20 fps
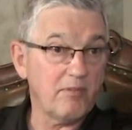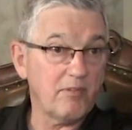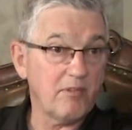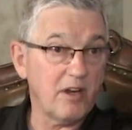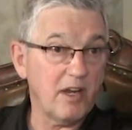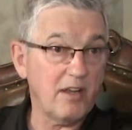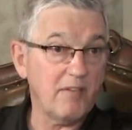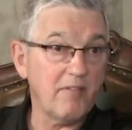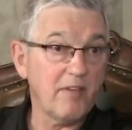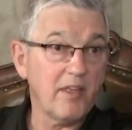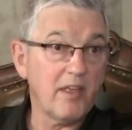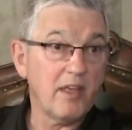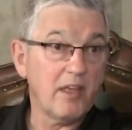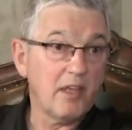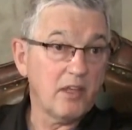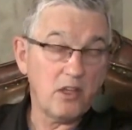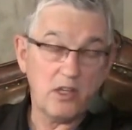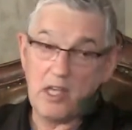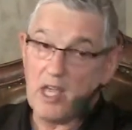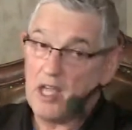right?
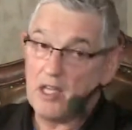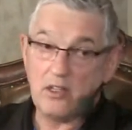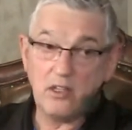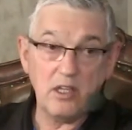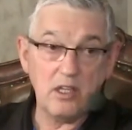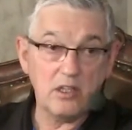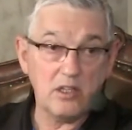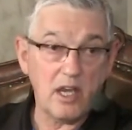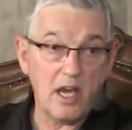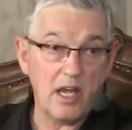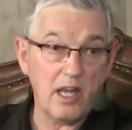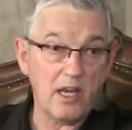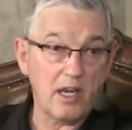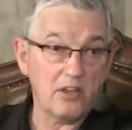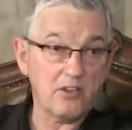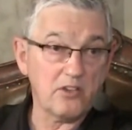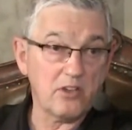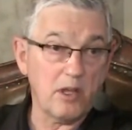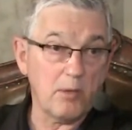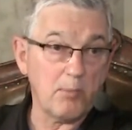You can't tee a
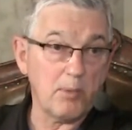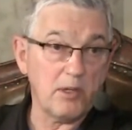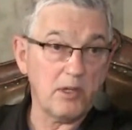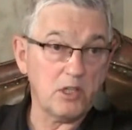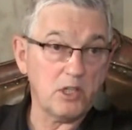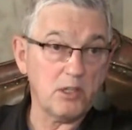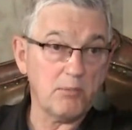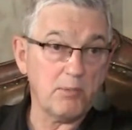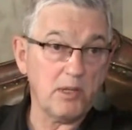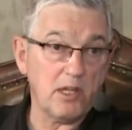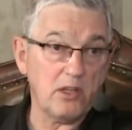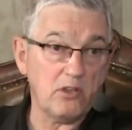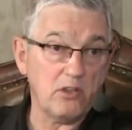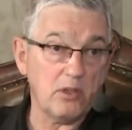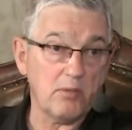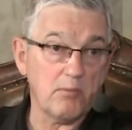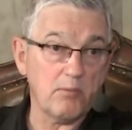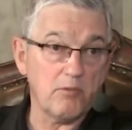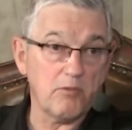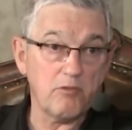Titleist up in a
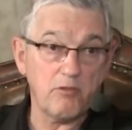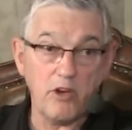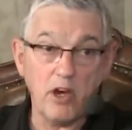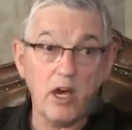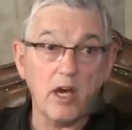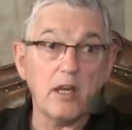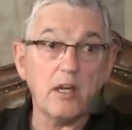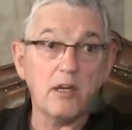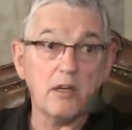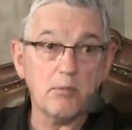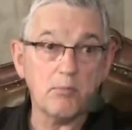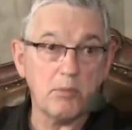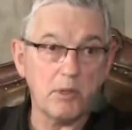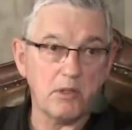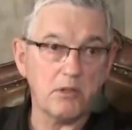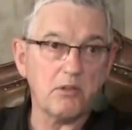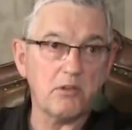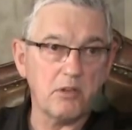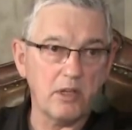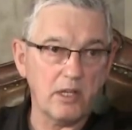gymnasium. Fun, but
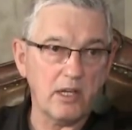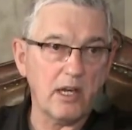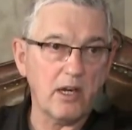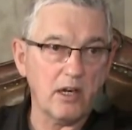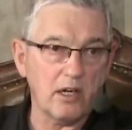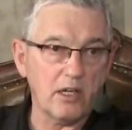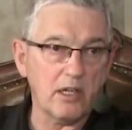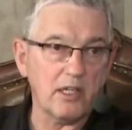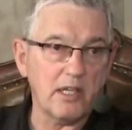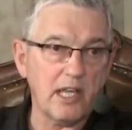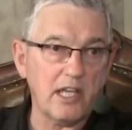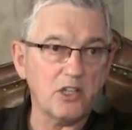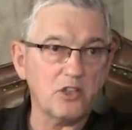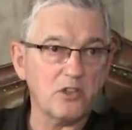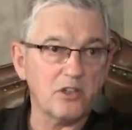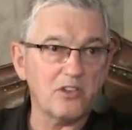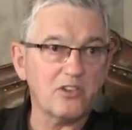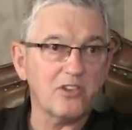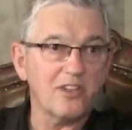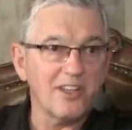inherently
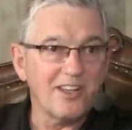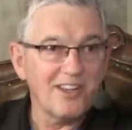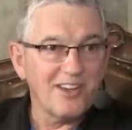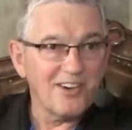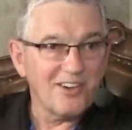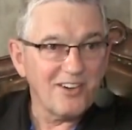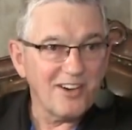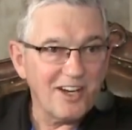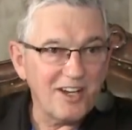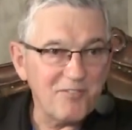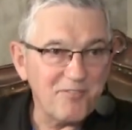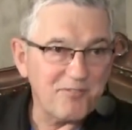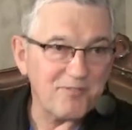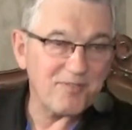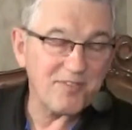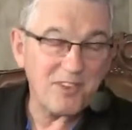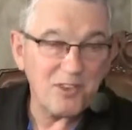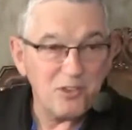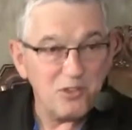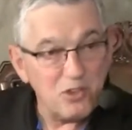dangerous, right?
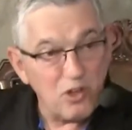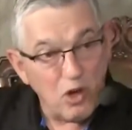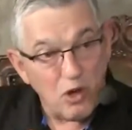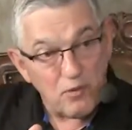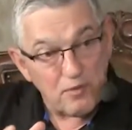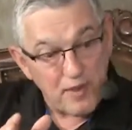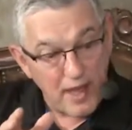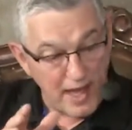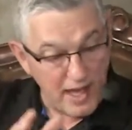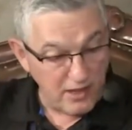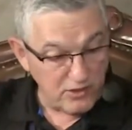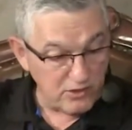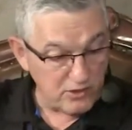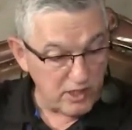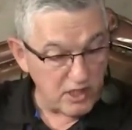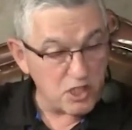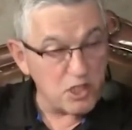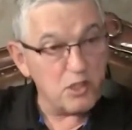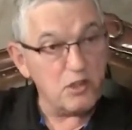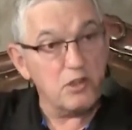So as
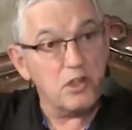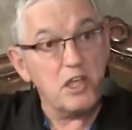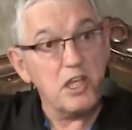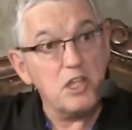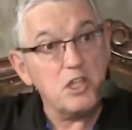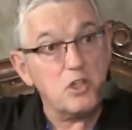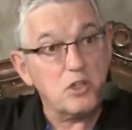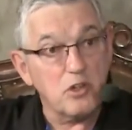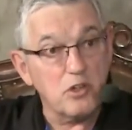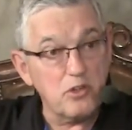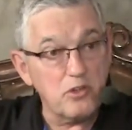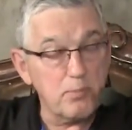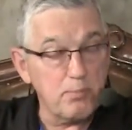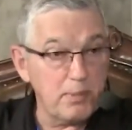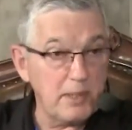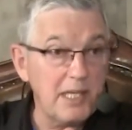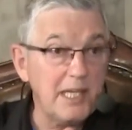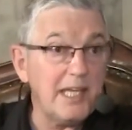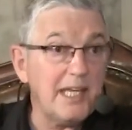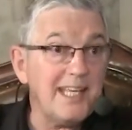such, teachers,
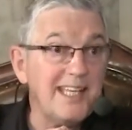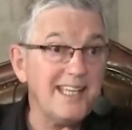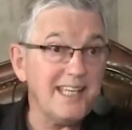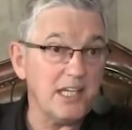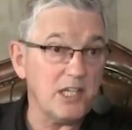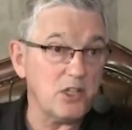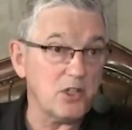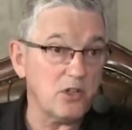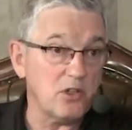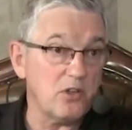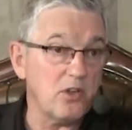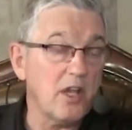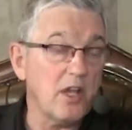PE teachers,